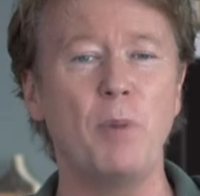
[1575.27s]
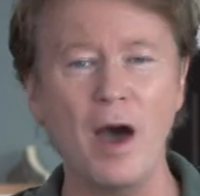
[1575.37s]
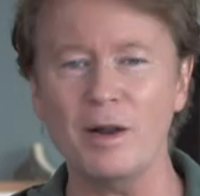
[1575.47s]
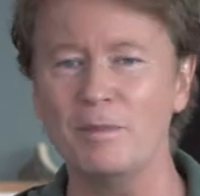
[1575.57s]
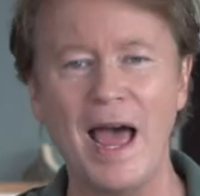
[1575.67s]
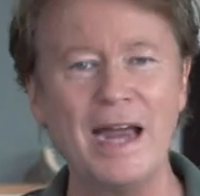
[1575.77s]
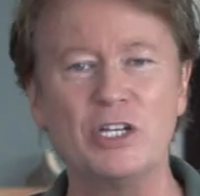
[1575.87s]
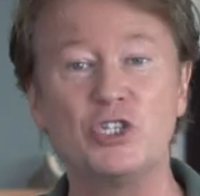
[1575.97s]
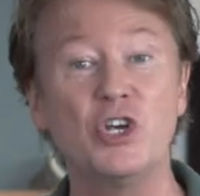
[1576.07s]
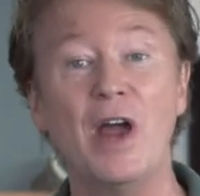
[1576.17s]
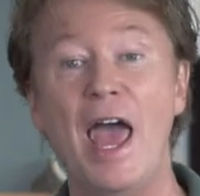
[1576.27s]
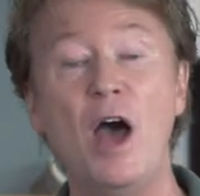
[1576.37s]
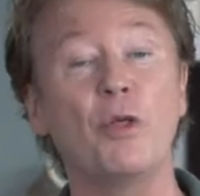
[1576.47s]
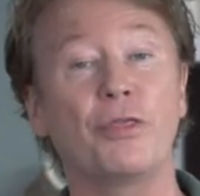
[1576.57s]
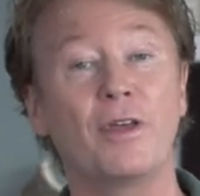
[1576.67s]
Bottom line is your
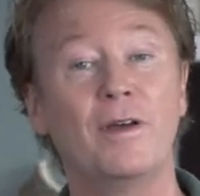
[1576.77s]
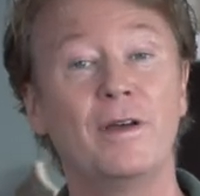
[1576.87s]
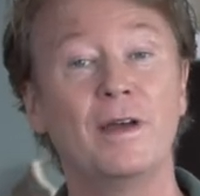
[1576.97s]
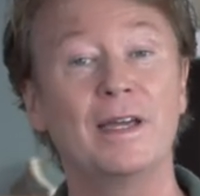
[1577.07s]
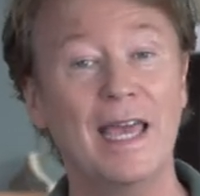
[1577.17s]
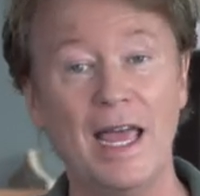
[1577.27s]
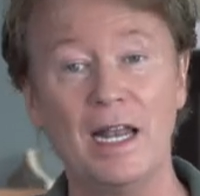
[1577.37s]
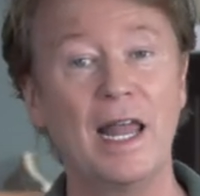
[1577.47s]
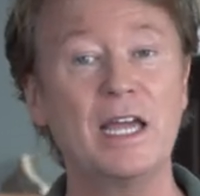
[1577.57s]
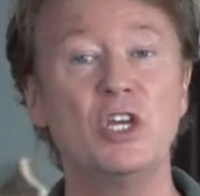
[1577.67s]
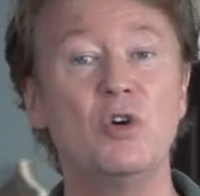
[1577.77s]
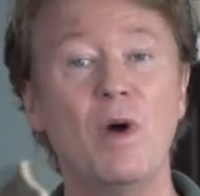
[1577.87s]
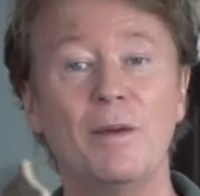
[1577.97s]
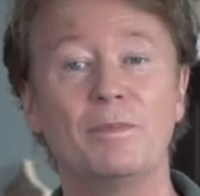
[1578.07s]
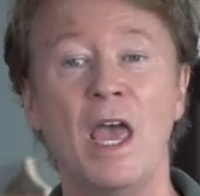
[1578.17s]
health can't light you
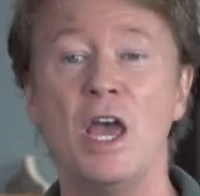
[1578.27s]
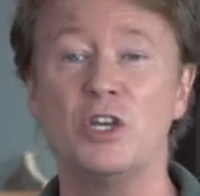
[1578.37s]
up.